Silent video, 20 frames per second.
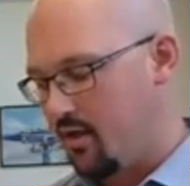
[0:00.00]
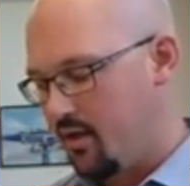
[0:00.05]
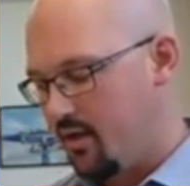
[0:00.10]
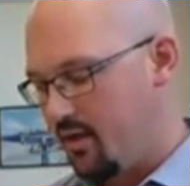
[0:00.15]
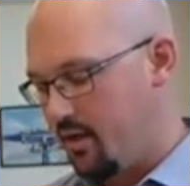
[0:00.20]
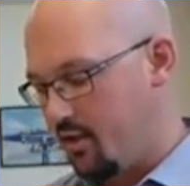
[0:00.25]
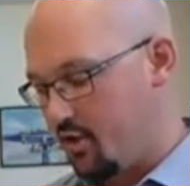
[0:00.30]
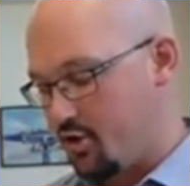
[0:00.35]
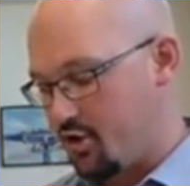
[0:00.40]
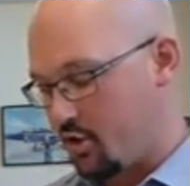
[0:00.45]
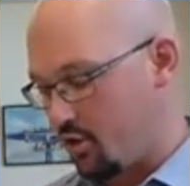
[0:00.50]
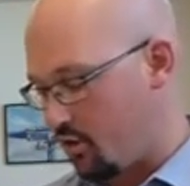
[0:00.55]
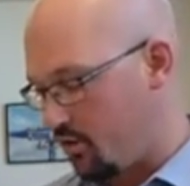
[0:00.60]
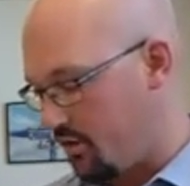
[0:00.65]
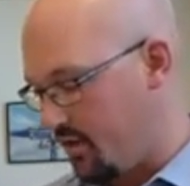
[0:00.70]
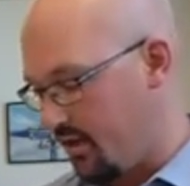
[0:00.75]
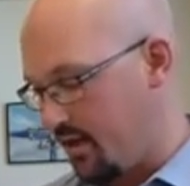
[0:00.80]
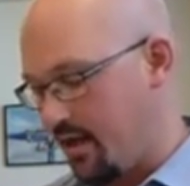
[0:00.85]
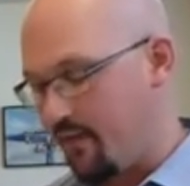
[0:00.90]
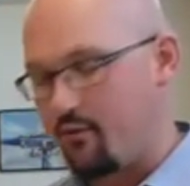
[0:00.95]
ensure
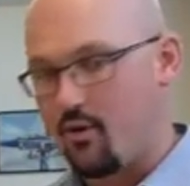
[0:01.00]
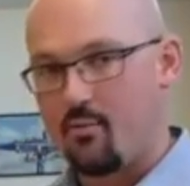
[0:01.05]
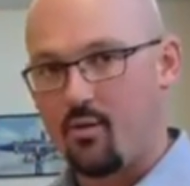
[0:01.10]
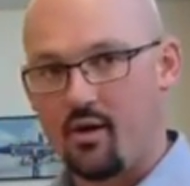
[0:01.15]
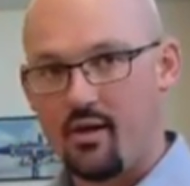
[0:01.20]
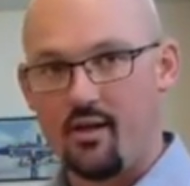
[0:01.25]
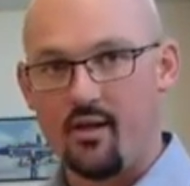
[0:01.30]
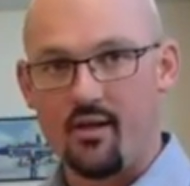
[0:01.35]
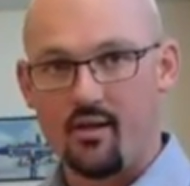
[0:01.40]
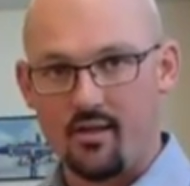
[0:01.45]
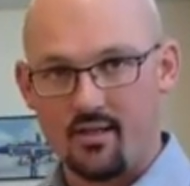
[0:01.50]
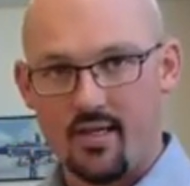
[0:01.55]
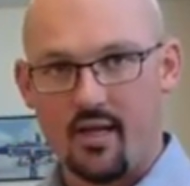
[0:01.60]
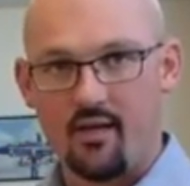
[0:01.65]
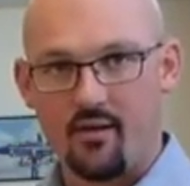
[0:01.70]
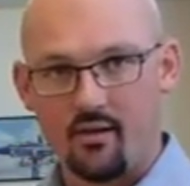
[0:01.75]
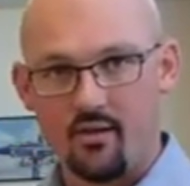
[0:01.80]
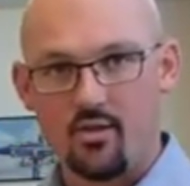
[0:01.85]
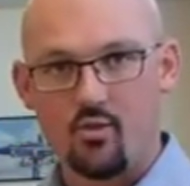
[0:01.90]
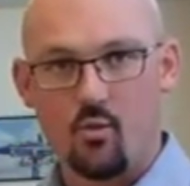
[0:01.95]
that everybody in
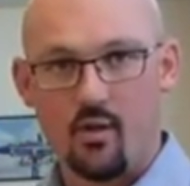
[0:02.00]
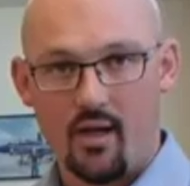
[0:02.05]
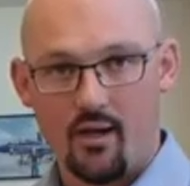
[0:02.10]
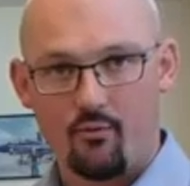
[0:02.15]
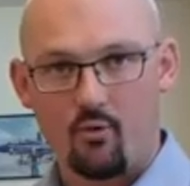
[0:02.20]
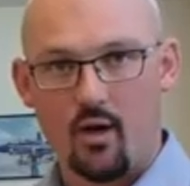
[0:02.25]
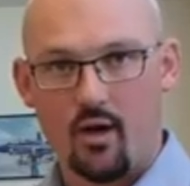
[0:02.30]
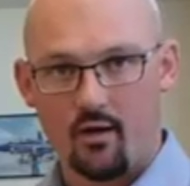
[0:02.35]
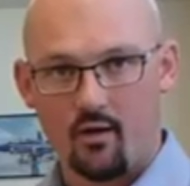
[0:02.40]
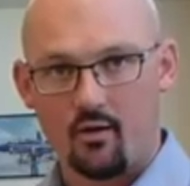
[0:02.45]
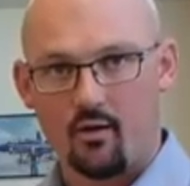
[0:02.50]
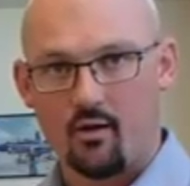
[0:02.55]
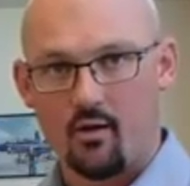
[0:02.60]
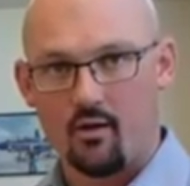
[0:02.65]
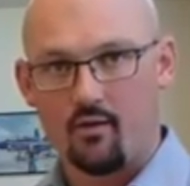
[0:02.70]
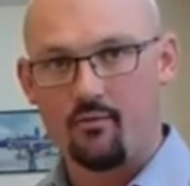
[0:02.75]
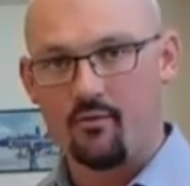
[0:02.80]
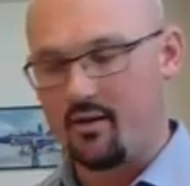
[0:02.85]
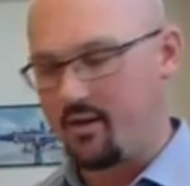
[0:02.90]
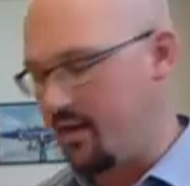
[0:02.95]
attendance we have a record
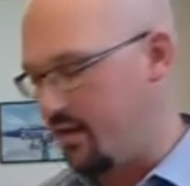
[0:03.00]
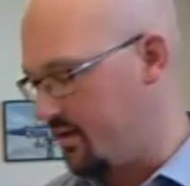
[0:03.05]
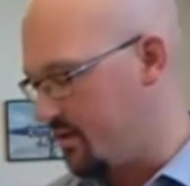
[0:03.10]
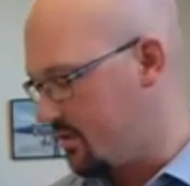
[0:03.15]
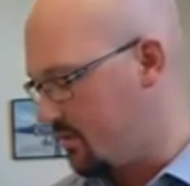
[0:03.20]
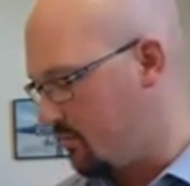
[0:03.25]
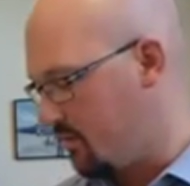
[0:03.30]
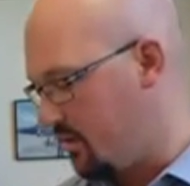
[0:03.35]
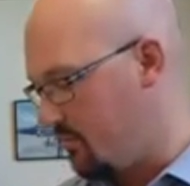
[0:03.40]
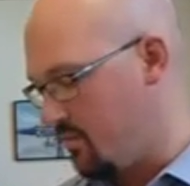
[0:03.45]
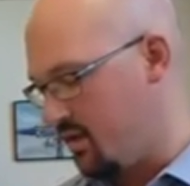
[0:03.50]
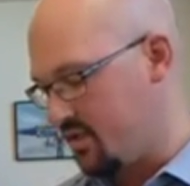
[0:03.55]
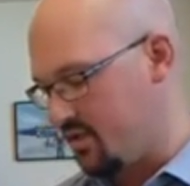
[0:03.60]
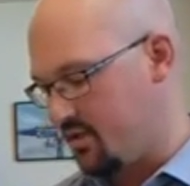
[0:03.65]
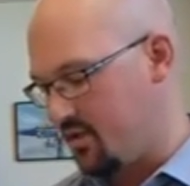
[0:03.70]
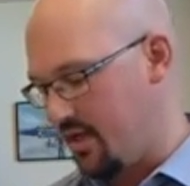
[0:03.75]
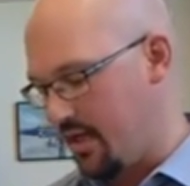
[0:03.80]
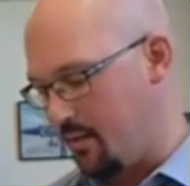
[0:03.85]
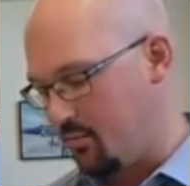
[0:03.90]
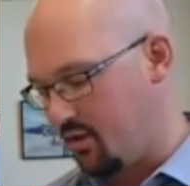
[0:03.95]
of in case somebody missed
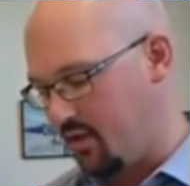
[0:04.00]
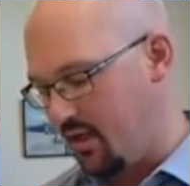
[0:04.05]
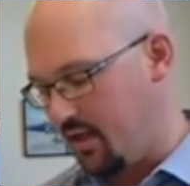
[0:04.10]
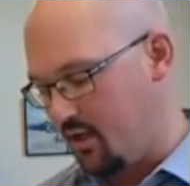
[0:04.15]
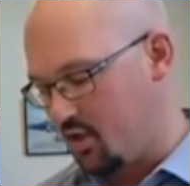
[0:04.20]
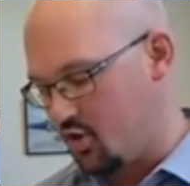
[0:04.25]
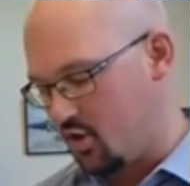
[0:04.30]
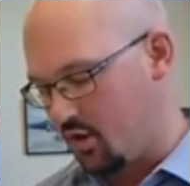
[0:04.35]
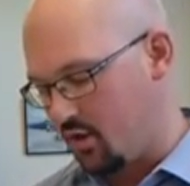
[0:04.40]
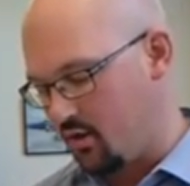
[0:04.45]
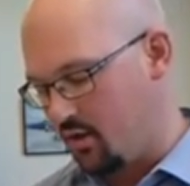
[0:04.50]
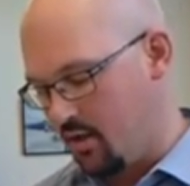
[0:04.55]
the application.